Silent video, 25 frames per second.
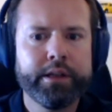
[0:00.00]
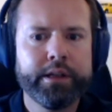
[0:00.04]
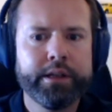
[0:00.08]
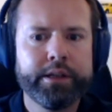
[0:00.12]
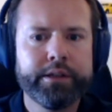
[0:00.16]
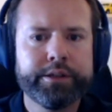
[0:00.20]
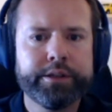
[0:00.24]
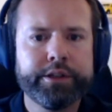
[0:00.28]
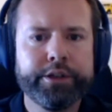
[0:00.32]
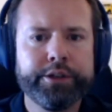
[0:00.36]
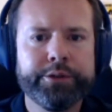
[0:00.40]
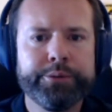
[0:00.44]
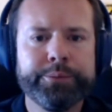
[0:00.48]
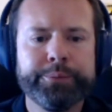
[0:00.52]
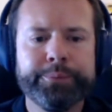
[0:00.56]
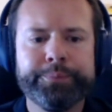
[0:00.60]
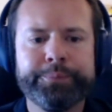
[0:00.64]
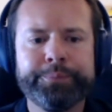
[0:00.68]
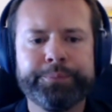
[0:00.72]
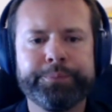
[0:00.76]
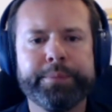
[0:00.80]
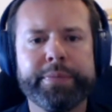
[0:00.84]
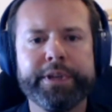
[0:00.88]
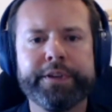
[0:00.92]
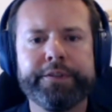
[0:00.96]
So
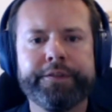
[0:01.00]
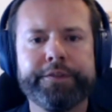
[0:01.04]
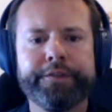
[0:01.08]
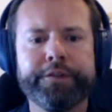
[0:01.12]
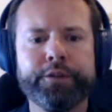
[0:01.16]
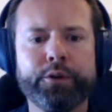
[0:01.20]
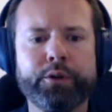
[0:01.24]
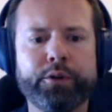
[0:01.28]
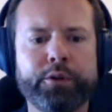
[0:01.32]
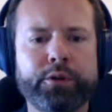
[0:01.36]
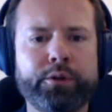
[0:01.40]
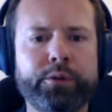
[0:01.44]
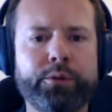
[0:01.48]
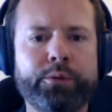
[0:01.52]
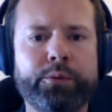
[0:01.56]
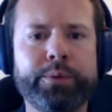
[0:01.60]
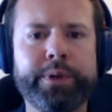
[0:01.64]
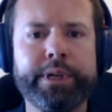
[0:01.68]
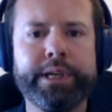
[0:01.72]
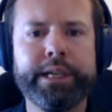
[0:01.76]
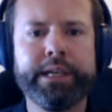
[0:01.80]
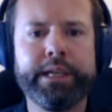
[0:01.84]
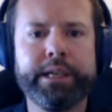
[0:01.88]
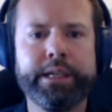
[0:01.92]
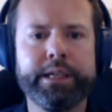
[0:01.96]
before
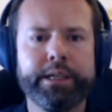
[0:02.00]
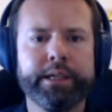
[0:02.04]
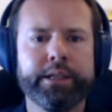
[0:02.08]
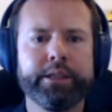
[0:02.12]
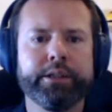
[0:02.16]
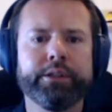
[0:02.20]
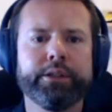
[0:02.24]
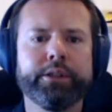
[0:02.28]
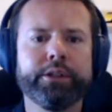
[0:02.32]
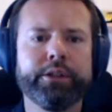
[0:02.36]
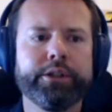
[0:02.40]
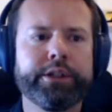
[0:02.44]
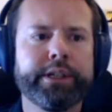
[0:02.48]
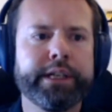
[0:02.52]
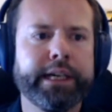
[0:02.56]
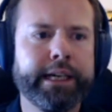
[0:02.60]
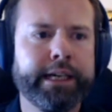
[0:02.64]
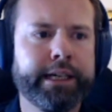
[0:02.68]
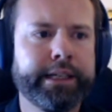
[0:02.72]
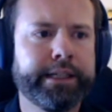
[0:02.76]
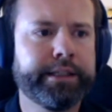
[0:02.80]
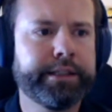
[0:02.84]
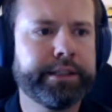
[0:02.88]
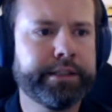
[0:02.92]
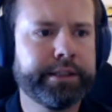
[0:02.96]
we look
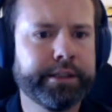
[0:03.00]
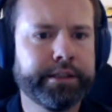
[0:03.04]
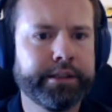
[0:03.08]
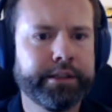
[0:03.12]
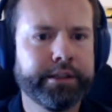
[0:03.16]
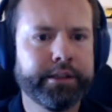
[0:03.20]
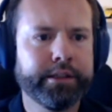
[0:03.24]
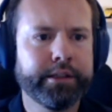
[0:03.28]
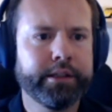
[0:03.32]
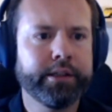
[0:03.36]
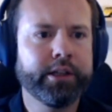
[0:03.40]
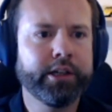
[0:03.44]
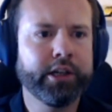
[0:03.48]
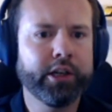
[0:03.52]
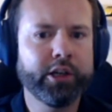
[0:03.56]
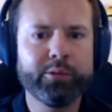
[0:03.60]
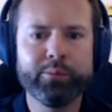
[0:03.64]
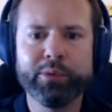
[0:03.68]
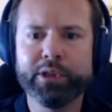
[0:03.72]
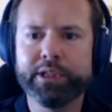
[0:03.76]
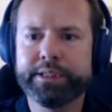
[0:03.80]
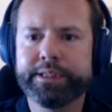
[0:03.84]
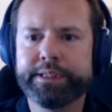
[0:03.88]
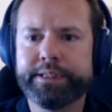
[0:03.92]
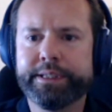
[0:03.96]
at
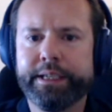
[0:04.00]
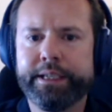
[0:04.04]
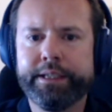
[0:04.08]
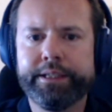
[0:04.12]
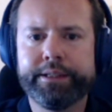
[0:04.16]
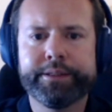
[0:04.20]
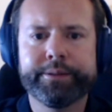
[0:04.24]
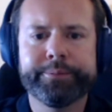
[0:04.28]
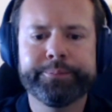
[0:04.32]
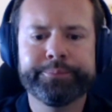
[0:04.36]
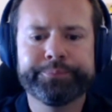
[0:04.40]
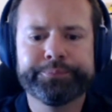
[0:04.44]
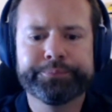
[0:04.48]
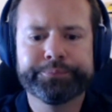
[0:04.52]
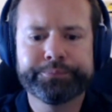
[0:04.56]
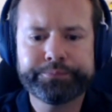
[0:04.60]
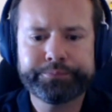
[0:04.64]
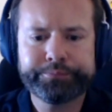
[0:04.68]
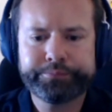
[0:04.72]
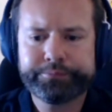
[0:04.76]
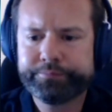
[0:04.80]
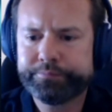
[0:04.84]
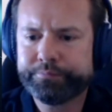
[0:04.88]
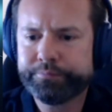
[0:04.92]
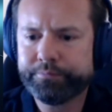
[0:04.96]
global state,
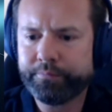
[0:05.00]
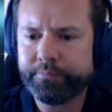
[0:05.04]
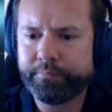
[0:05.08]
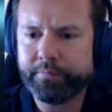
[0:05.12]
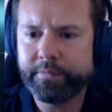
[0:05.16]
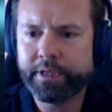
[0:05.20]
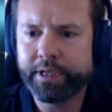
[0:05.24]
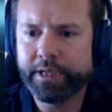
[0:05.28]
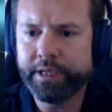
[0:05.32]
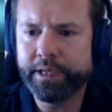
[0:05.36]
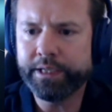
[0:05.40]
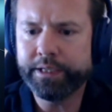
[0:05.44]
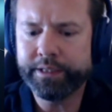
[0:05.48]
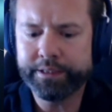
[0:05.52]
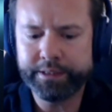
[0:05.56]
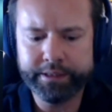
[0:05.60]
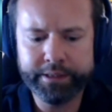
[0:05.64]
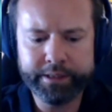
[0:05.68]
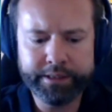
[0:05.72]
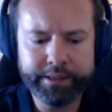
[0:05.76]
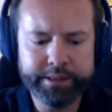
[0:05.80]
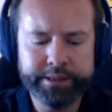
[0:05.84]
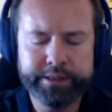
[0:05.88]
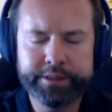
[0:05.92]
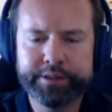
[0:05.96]
it
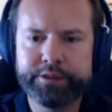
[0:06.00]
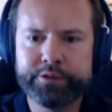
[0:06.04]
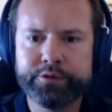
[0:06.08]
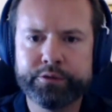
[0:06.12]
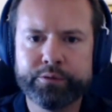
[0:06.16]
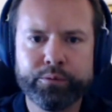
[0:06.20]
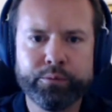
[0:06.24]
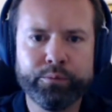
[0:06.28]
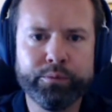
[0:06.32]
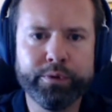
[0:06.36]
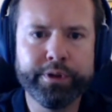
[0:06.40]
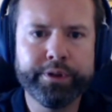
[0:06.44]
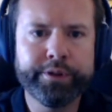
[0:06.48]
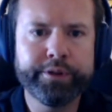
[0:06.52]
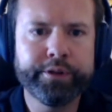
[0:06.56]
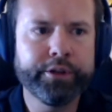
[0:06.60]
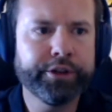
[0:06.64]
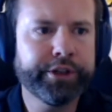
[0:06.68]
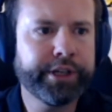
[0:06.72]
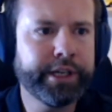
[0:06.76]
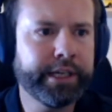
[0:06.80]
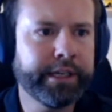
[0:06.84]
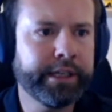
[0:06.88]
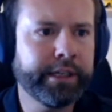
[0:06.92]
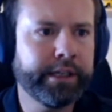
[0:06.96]
is worth
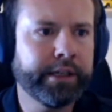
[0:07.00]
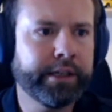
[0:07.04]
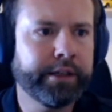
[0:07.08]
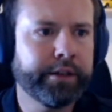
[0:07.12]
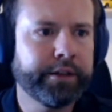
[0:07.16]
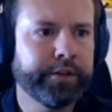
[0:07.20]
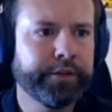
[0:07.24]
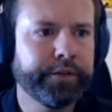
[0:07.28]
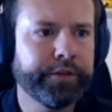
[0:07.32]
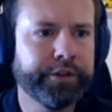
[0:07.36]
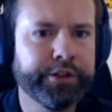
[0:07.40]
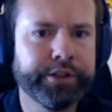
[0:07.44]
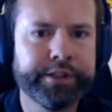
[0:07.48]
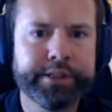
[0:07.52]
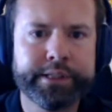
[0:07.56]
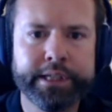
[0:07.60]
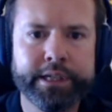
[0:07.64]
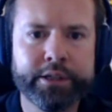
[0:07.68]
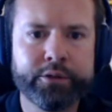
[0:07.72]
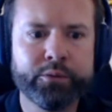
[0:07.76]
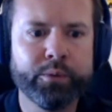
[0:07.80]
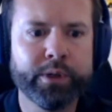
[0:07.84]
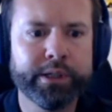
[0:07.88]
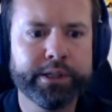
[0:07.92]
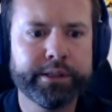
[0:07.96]
looking first
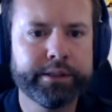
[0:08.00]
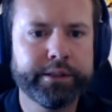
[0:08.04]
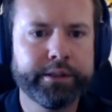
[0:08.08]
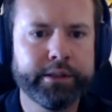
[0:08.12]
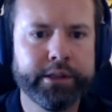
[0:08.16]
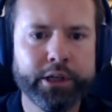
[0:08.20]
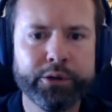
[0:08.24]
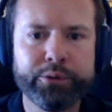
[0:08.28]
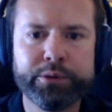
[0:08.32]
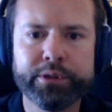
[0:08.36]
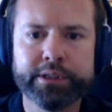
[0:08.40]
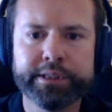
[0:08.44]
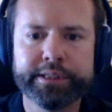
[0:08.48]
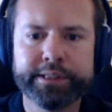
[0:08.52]
at what local